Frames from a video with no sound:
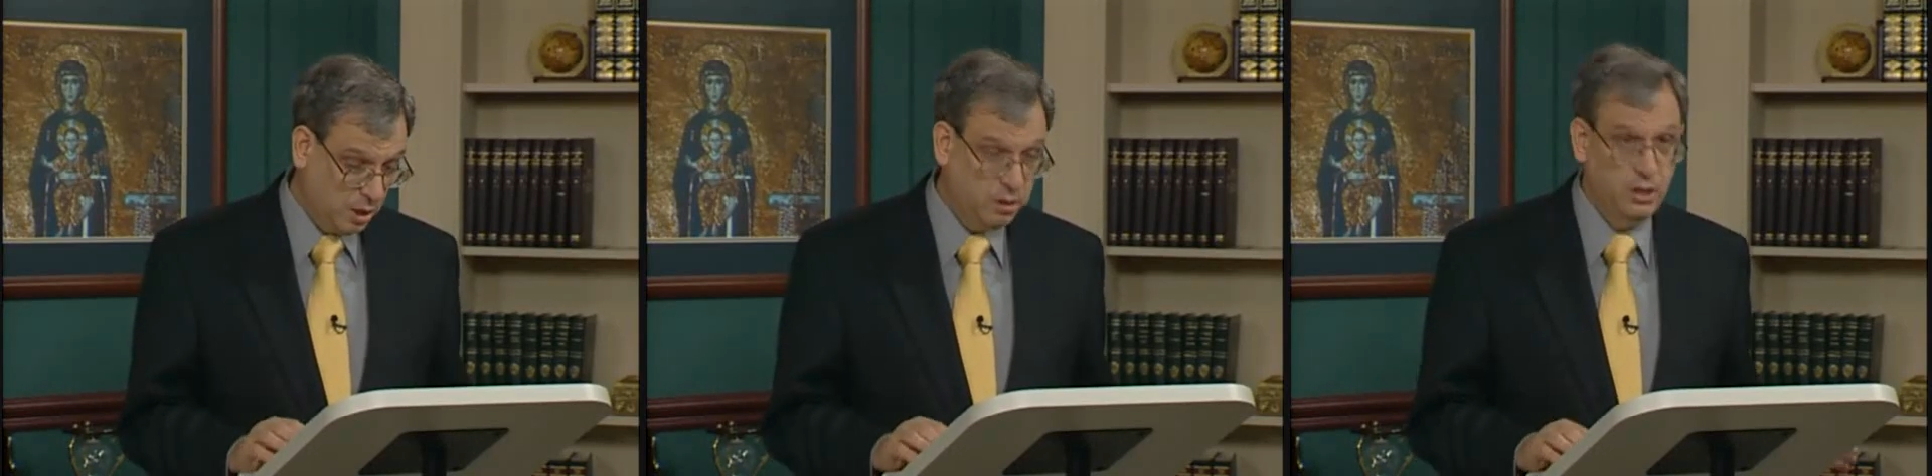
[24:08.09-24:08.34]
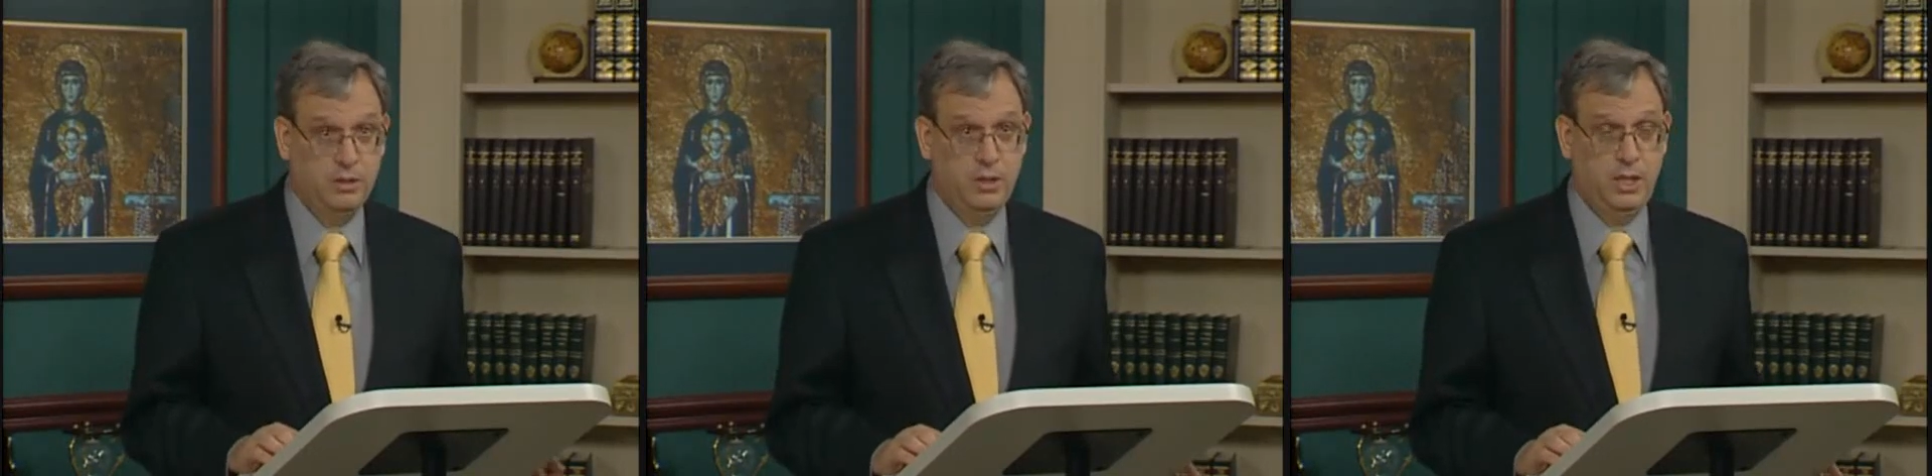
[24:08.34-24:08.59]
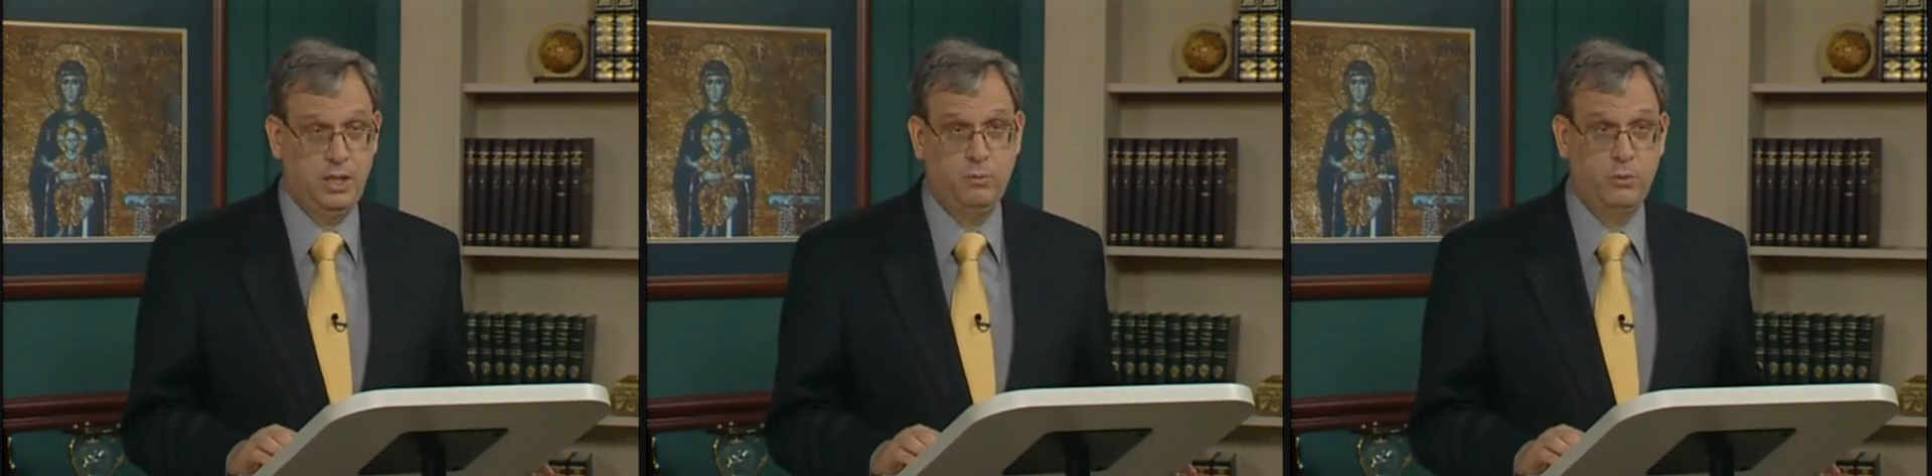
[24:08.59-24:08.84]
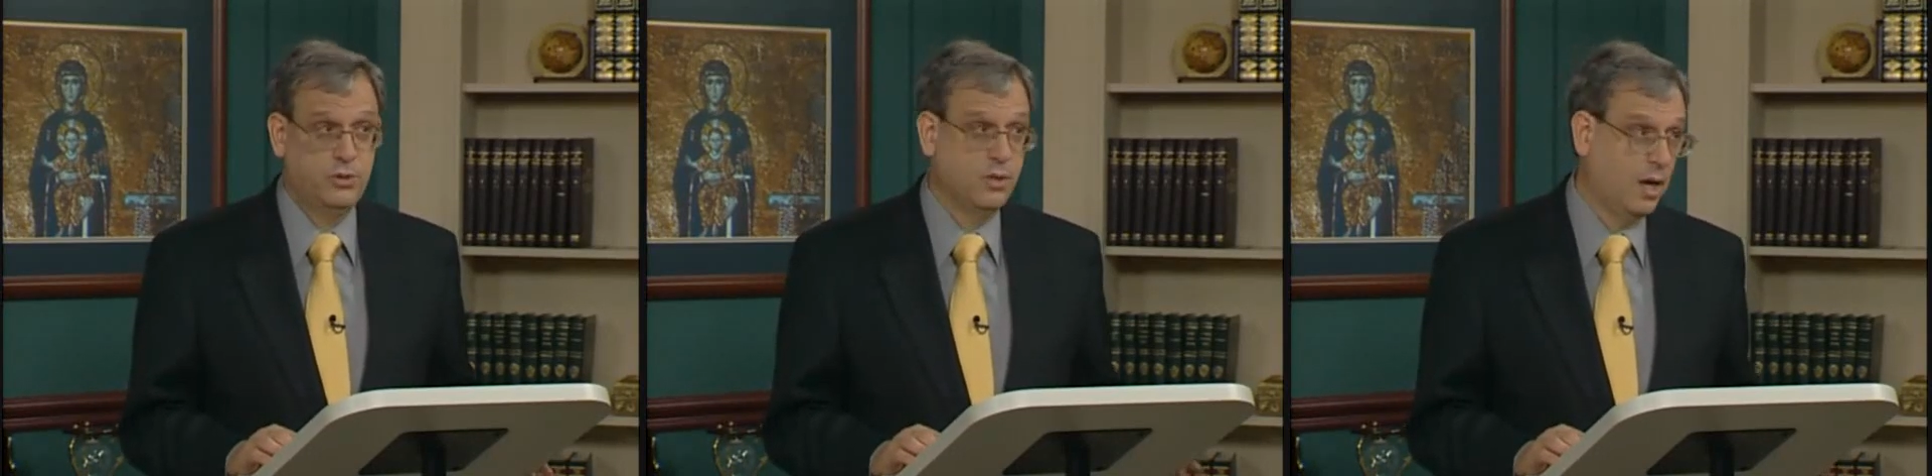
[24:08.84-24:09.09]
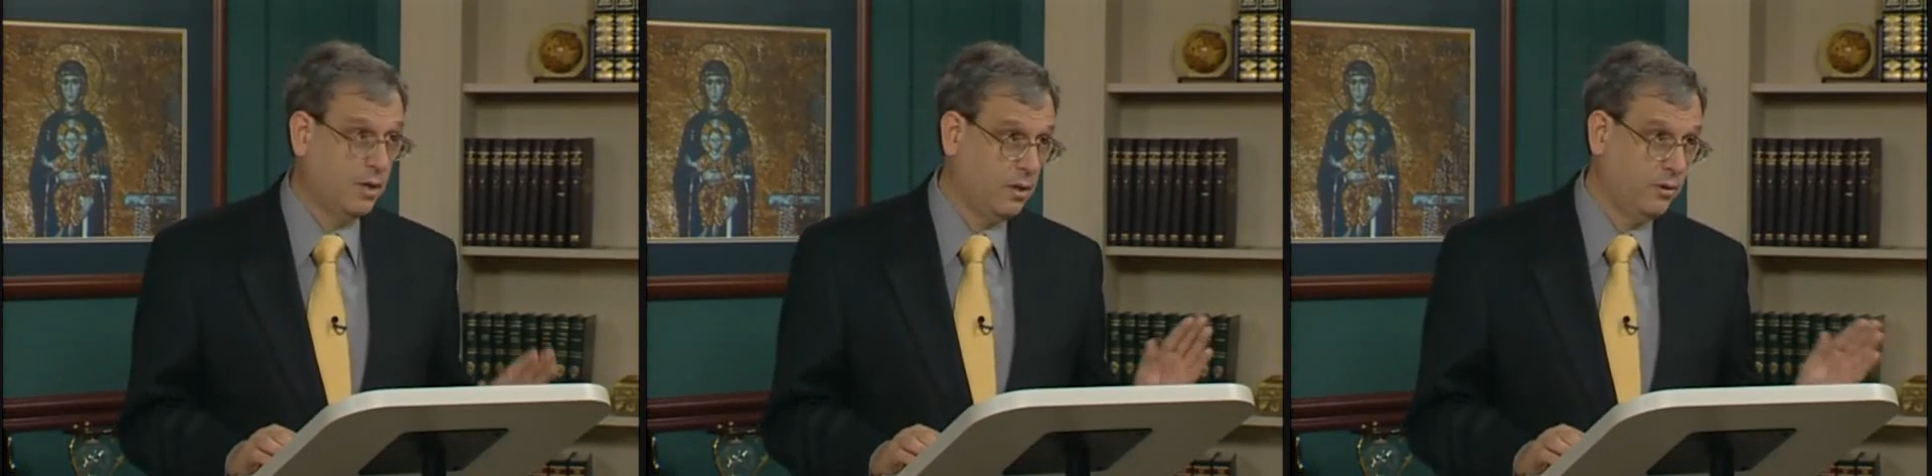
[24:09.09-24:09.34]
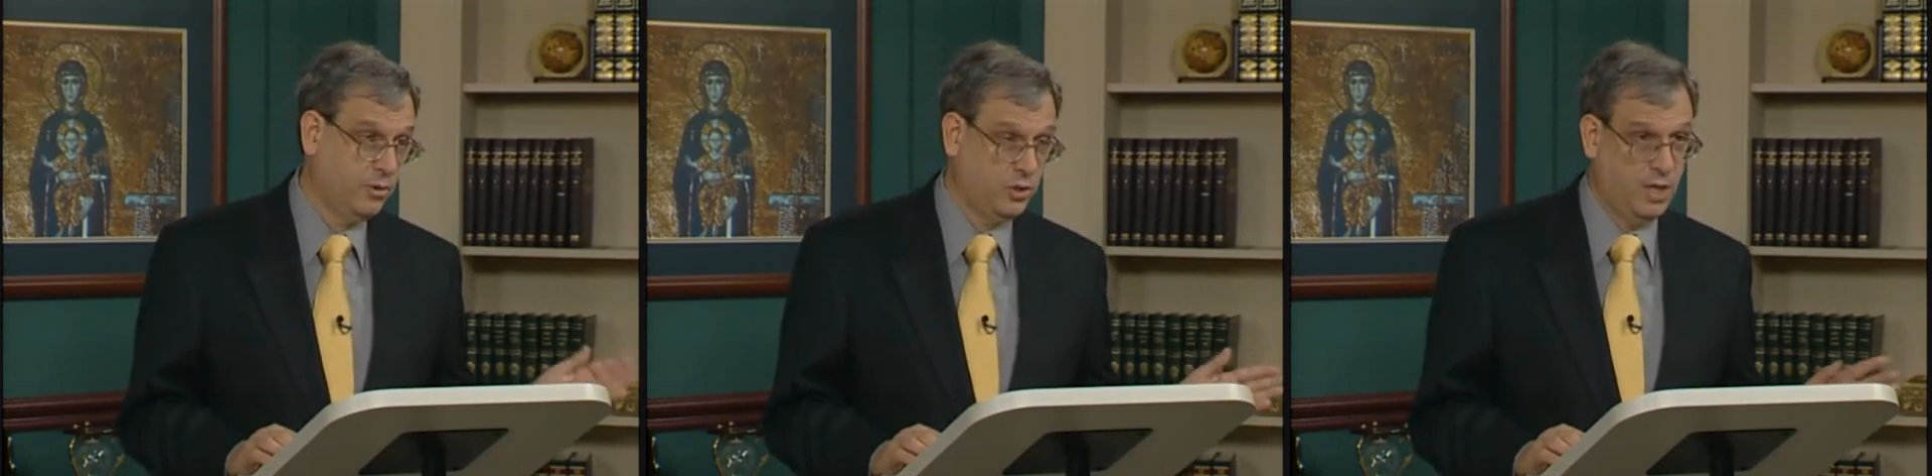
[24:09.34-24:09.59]
clearly it was
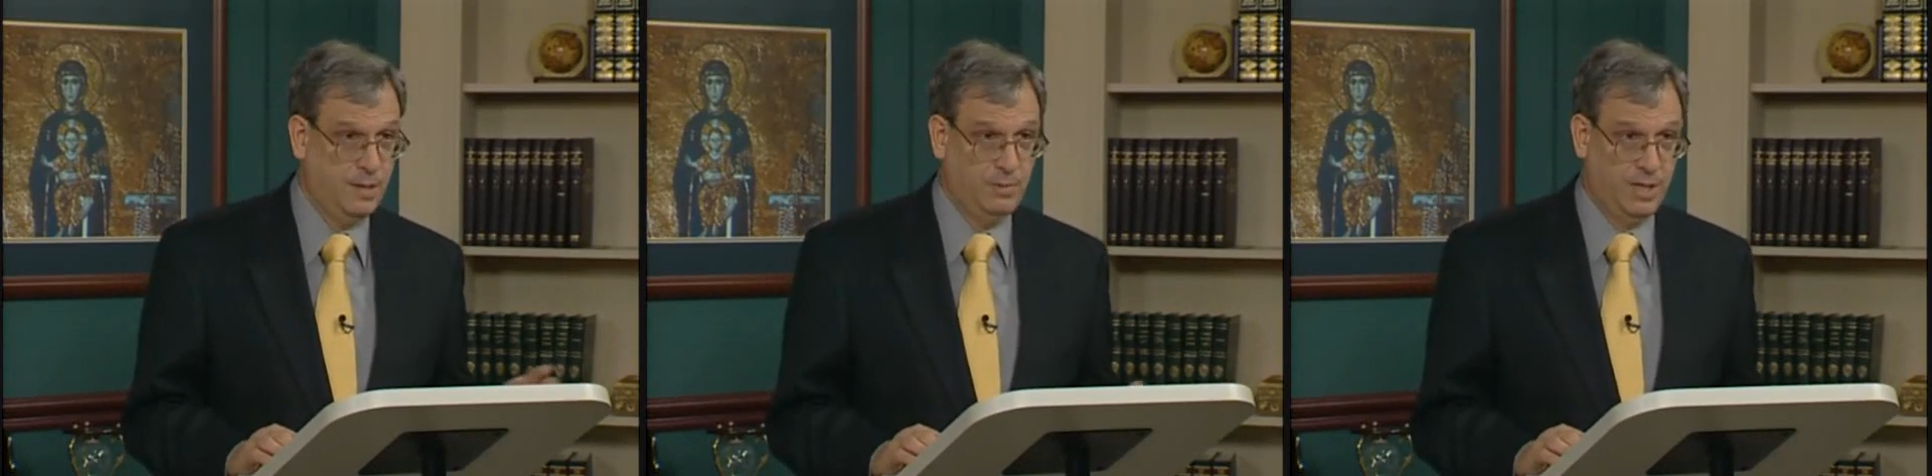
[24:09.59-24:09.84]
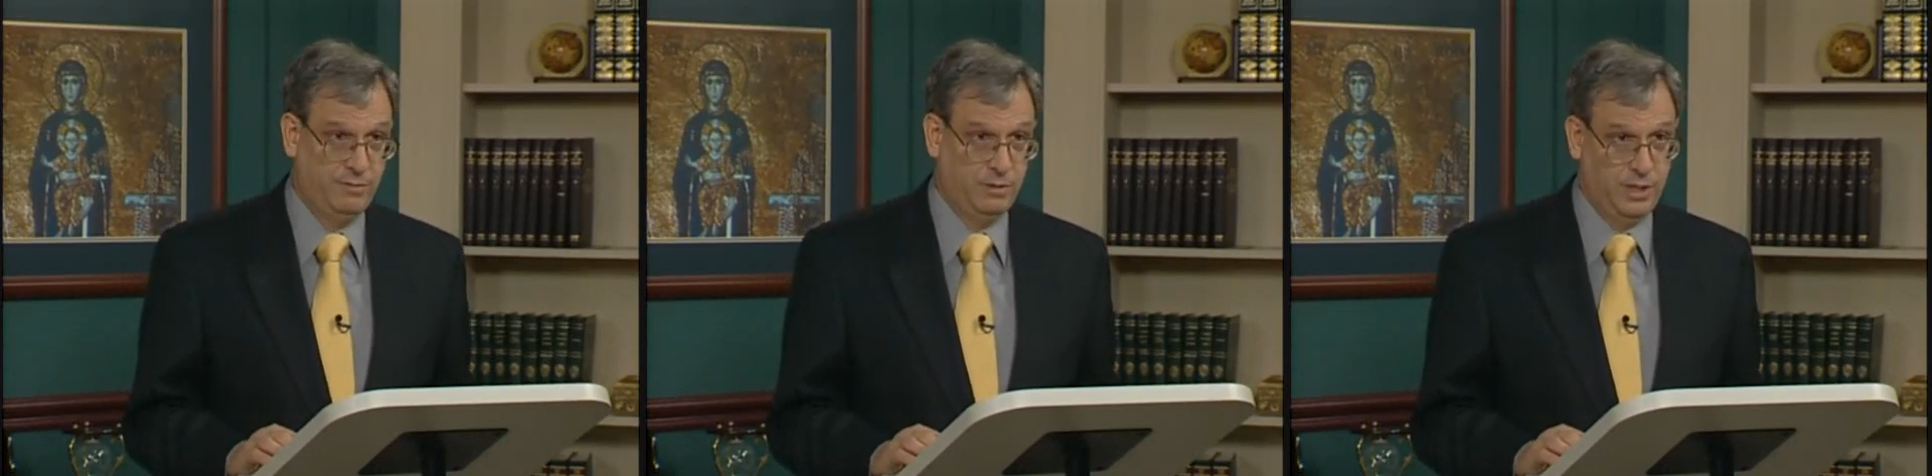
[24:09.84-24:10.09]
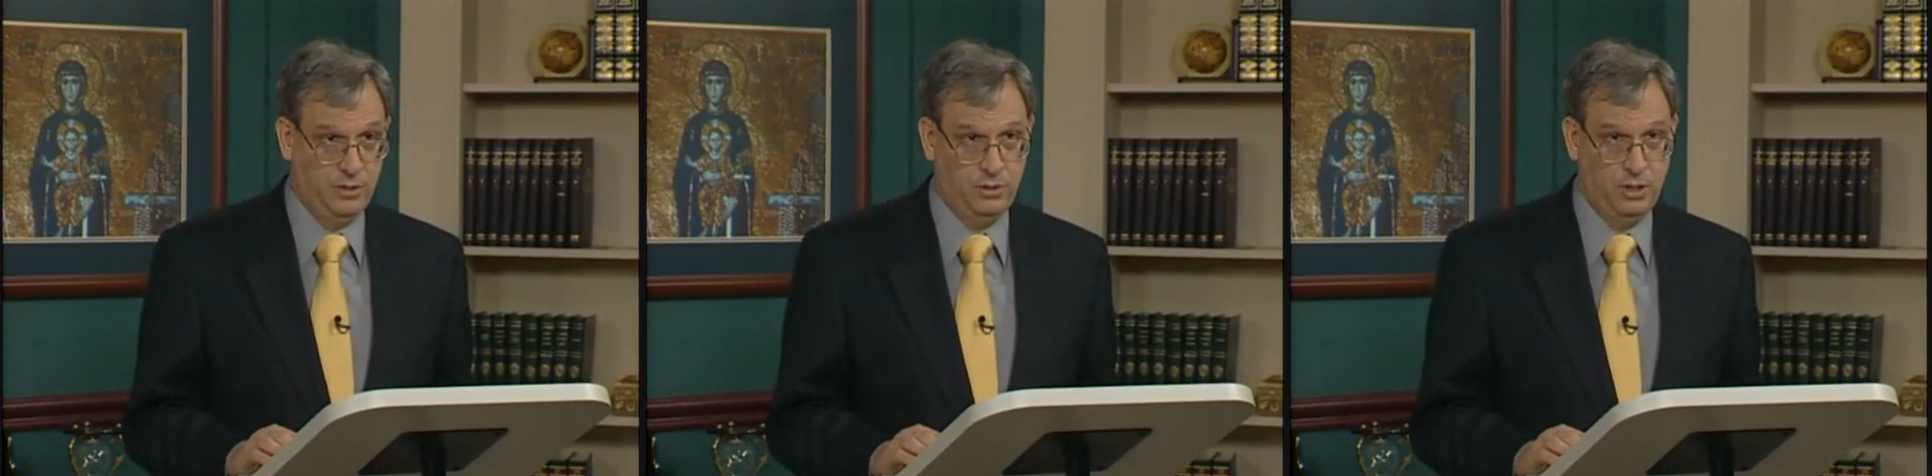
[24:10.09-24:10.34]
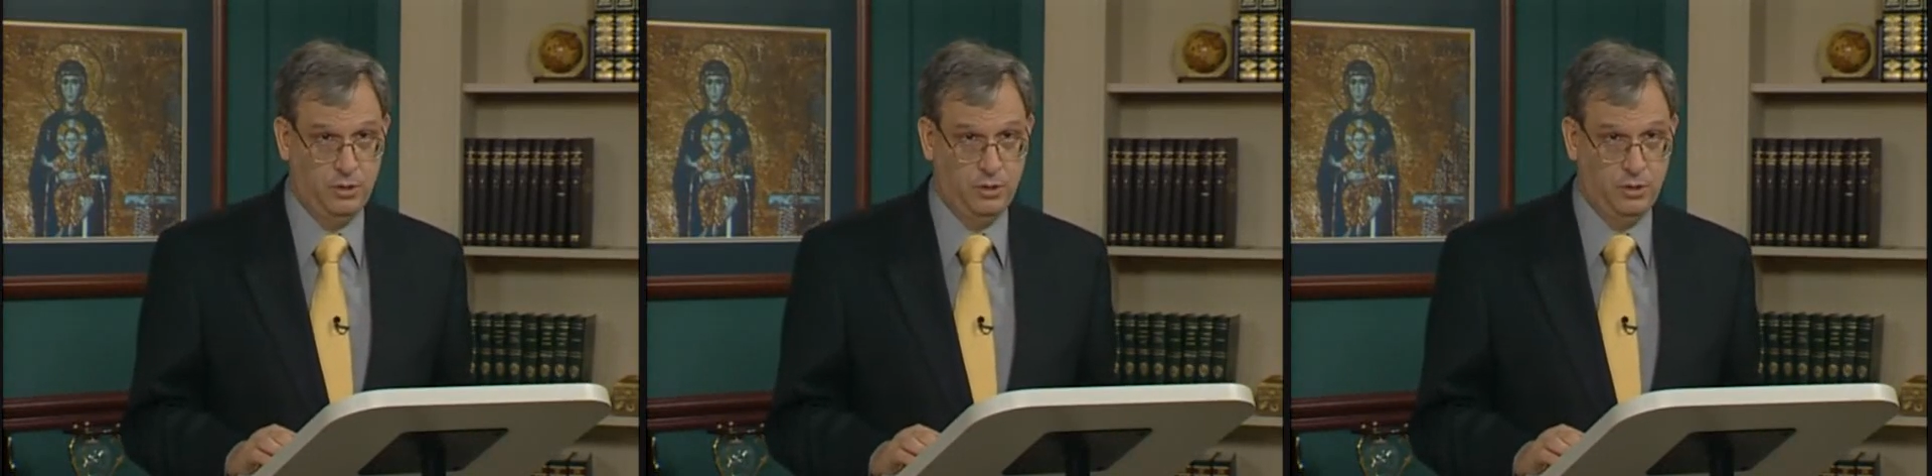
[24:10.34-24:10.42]
not on the same level as